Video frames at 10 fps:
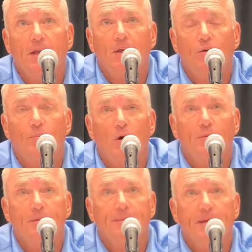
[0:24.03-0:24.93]
it'll
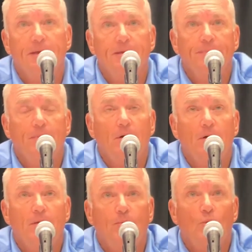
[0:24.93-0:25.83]
probably be
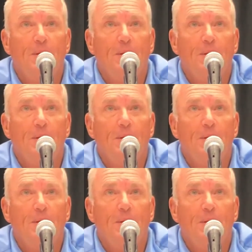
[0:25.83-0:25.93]
more